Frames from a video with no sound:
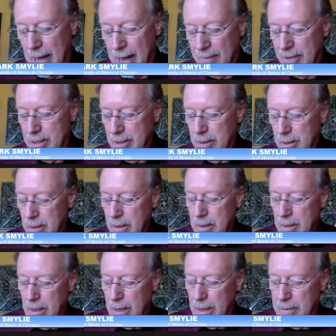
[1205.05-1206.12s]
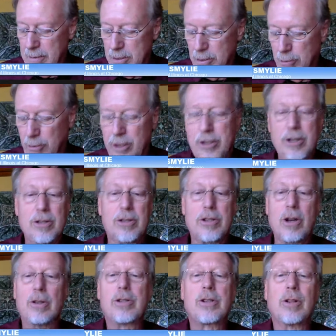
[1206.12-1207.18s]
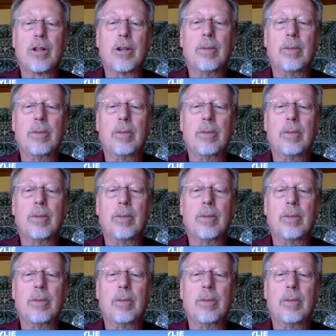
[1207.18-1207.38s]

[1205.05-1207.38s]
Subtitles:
having sufficient social